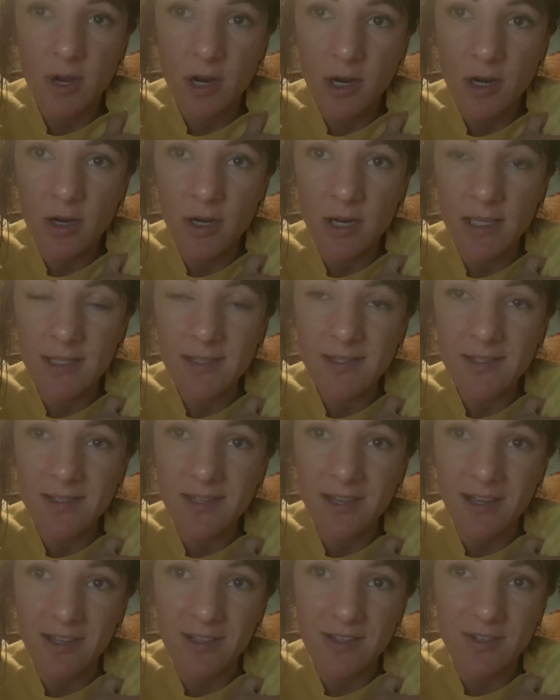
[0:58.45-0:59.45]
Her
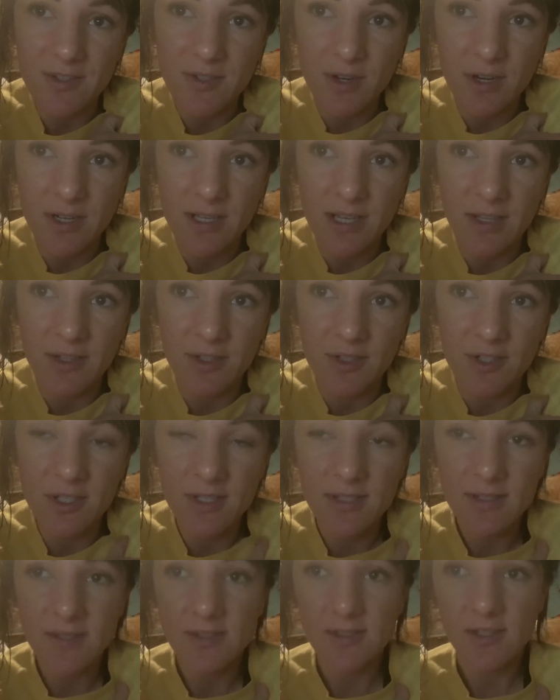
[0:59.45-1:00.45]
instinct is her
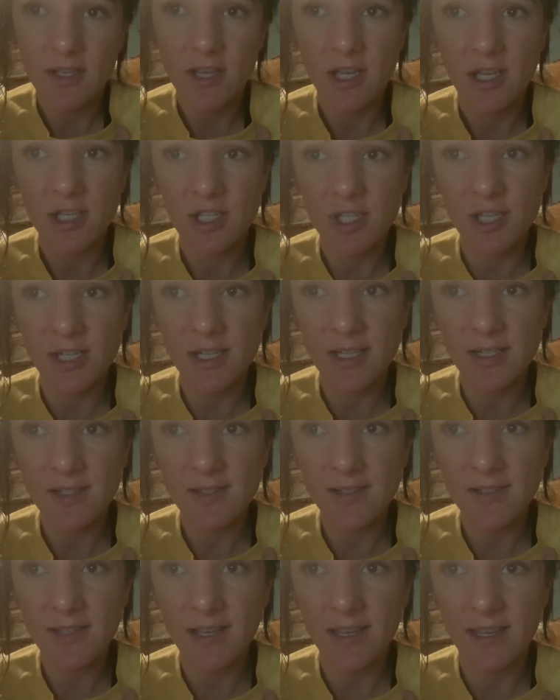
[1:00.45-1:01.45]
intelligence. She doesn't
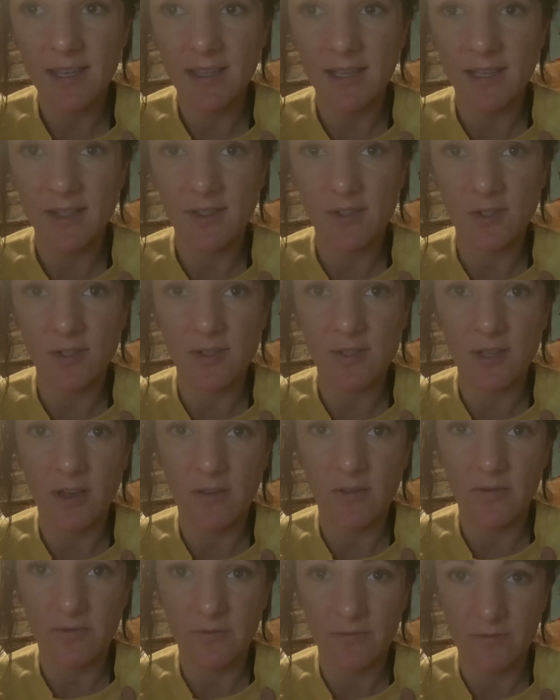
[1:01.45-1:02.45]
second-guess
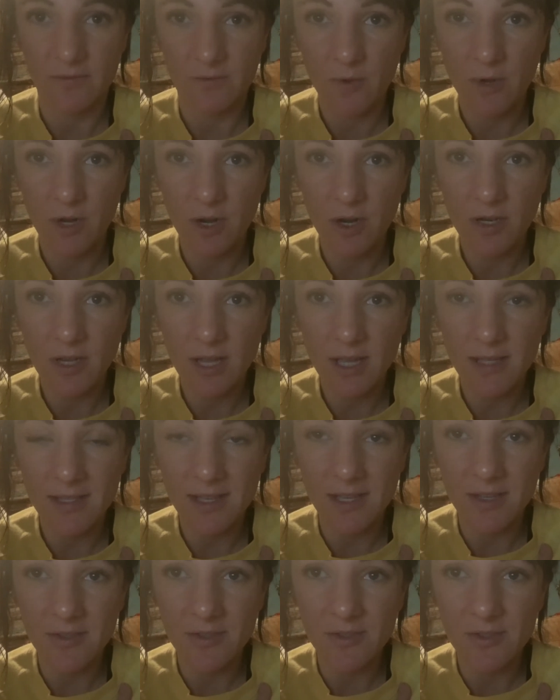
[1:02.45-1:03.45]
herself. When her gut
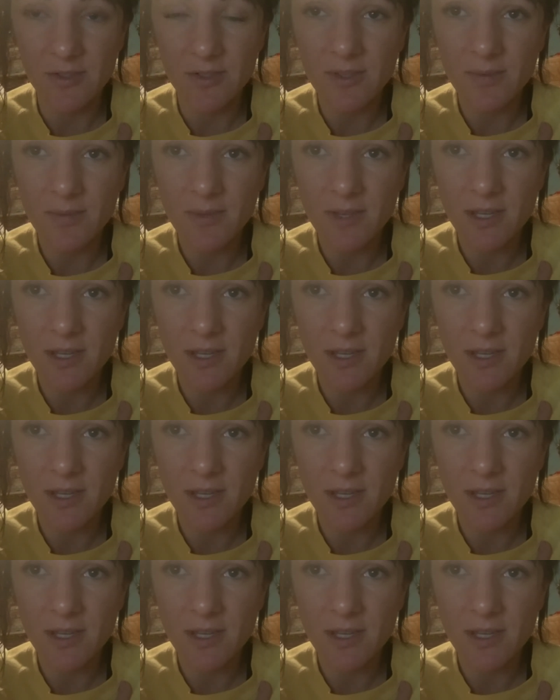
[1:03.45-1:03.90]
tells her something,